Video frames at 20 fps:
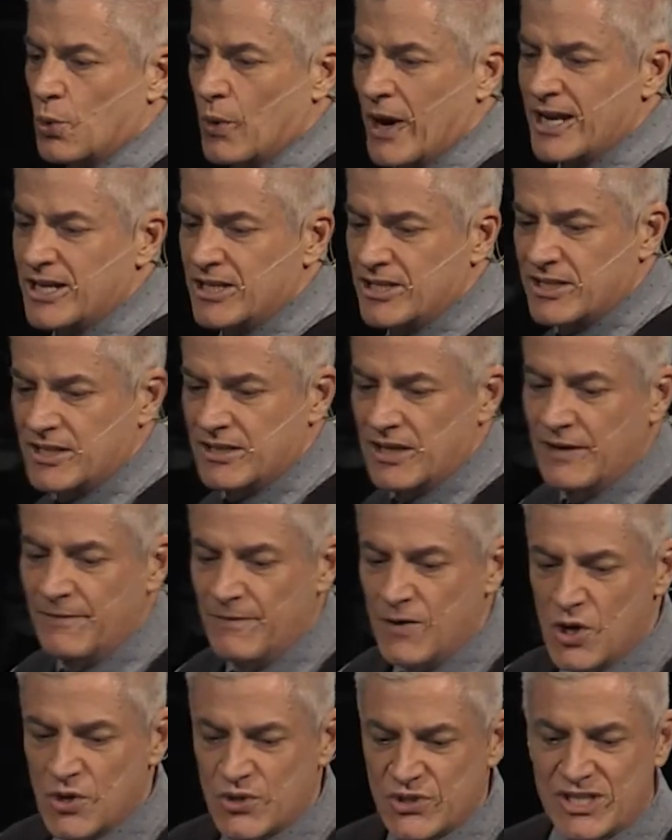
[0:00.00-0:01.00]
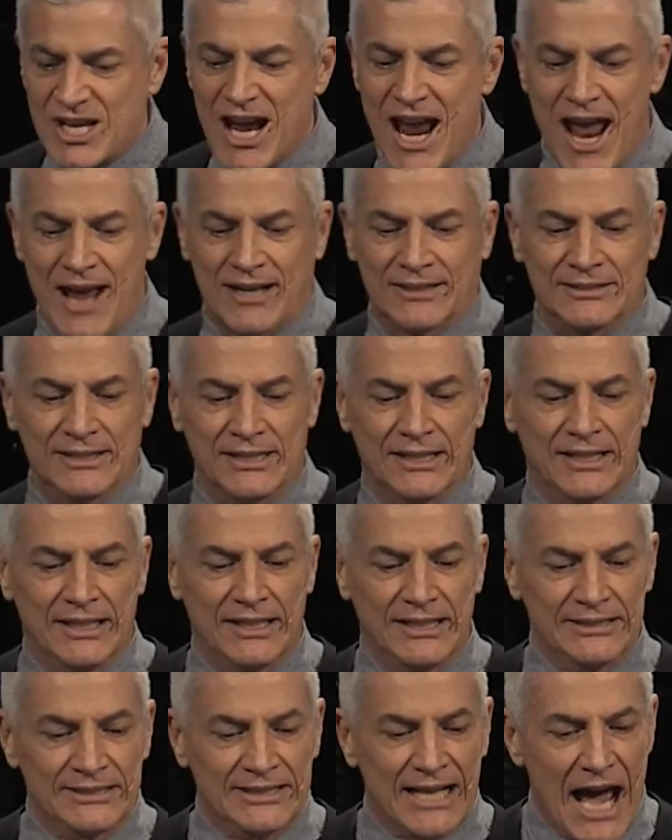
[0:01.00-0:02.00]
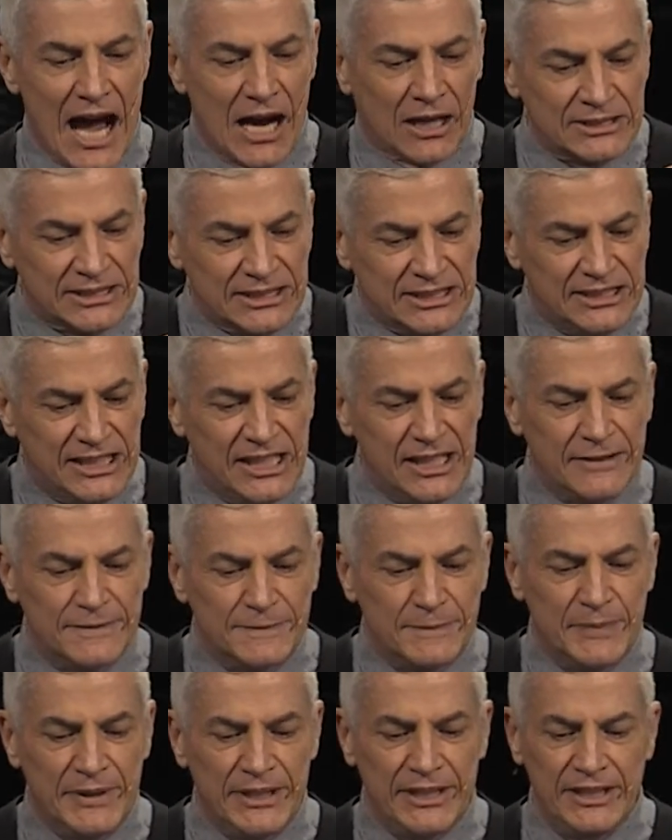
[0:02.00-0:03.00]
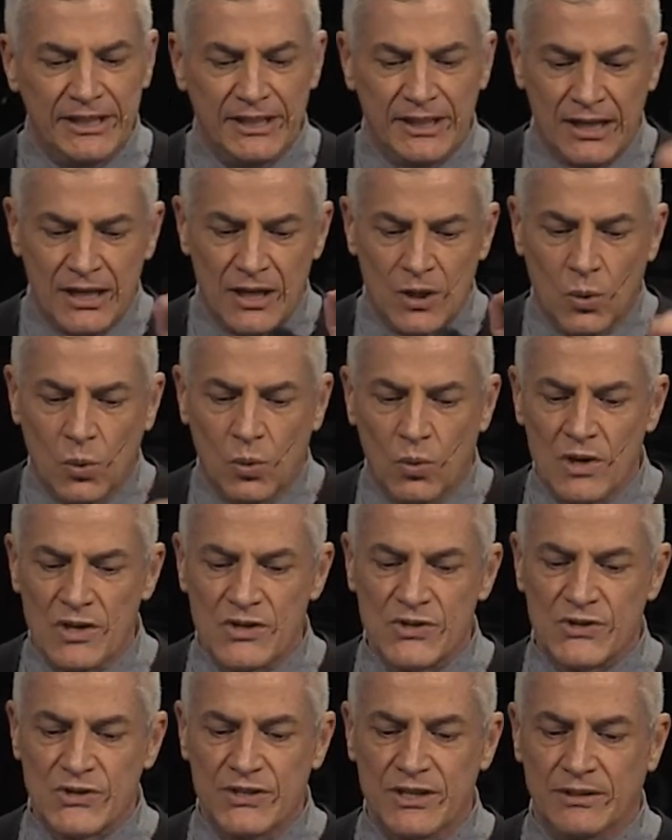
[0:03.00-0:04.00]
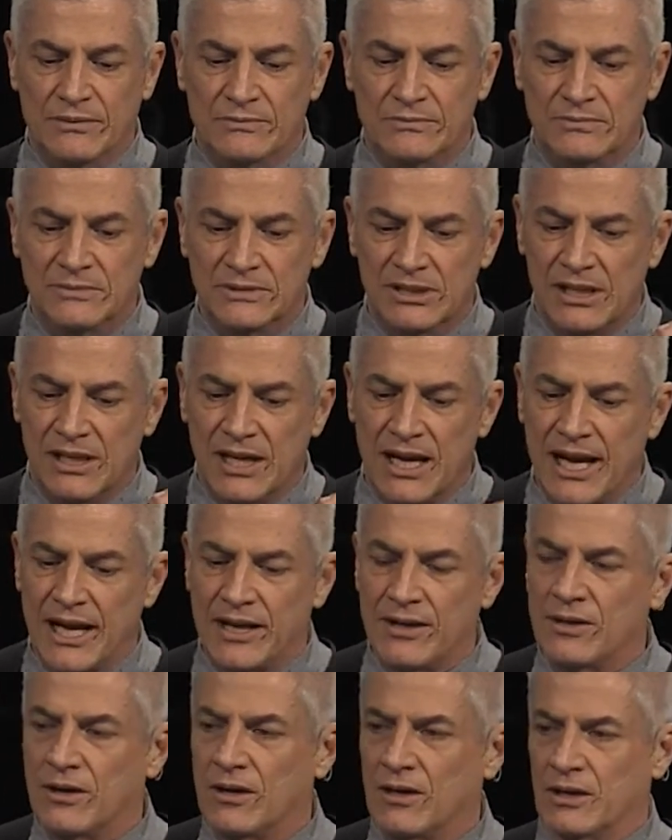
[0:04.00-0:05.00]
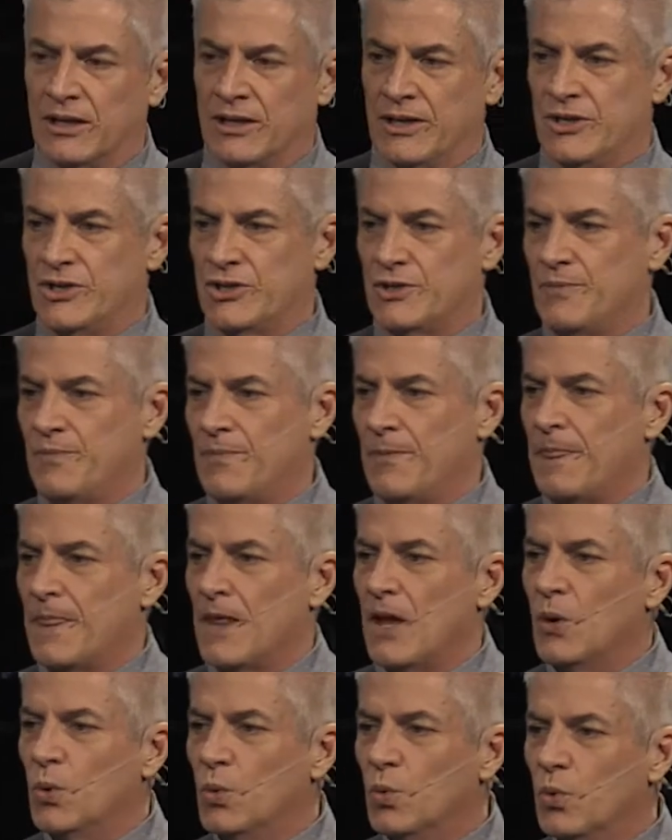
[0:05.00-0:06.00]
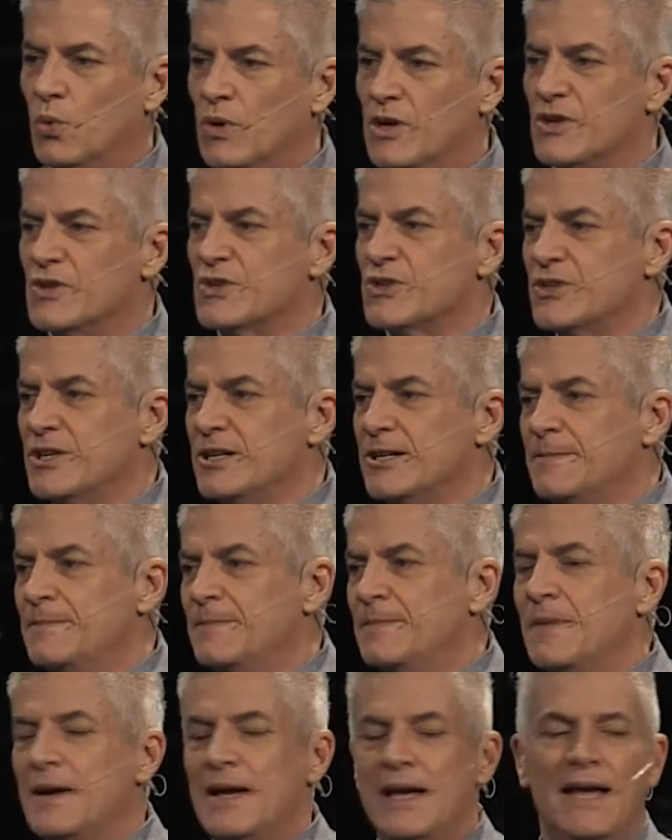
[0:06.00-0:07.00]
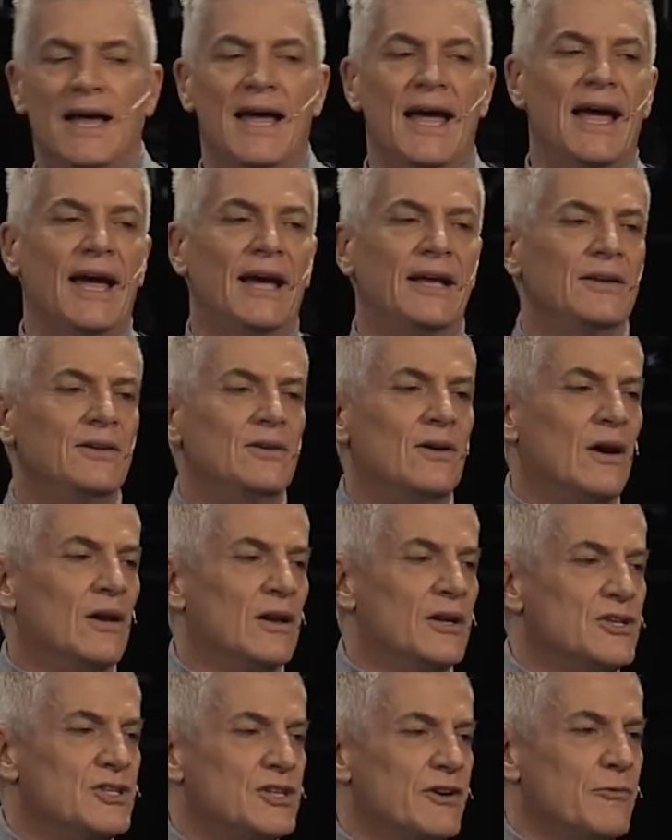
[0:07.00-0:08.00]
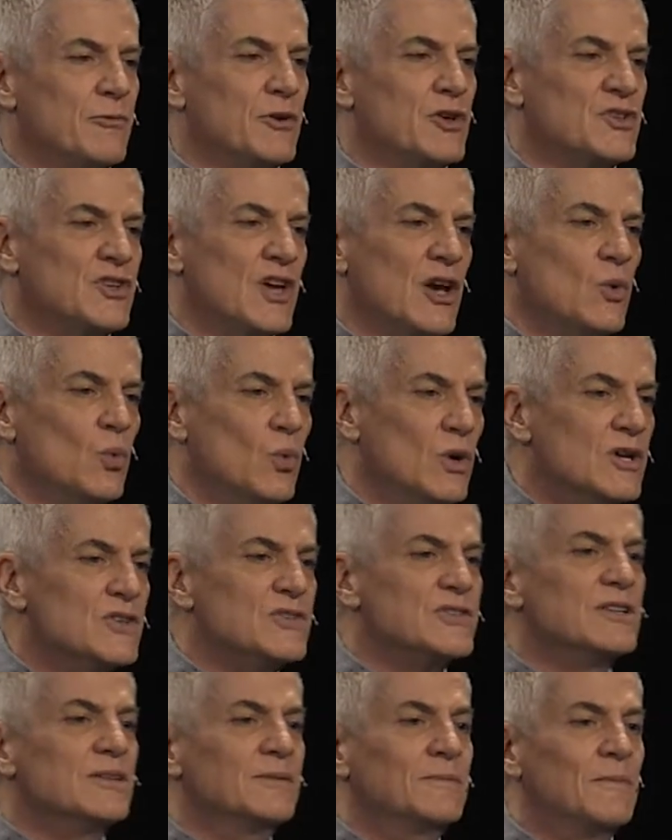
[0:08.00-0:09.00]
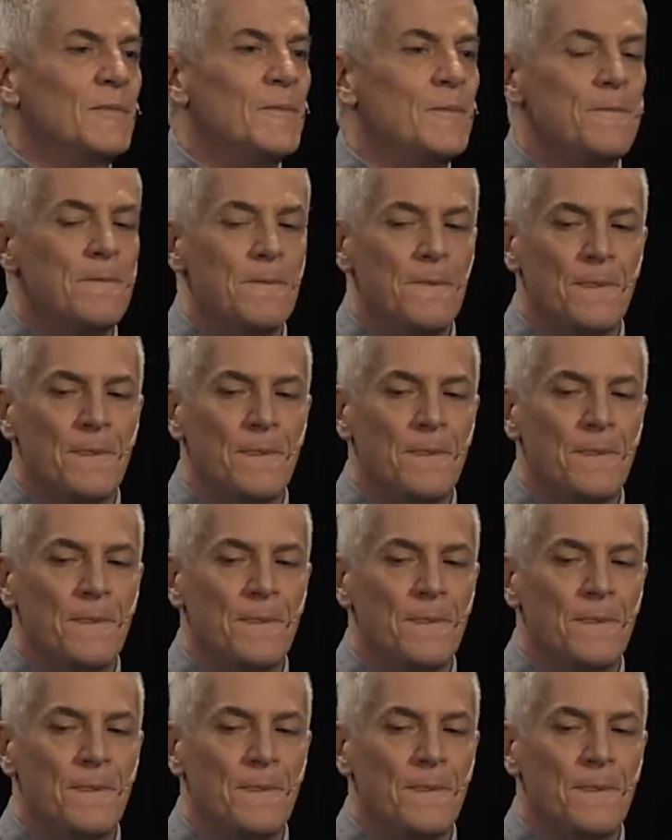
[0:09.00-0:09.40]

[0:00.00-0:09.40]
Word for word: 20, in verse 10, Now give me wisdom and knowledge. Wisdom and knowledge. Everybody say wisdom,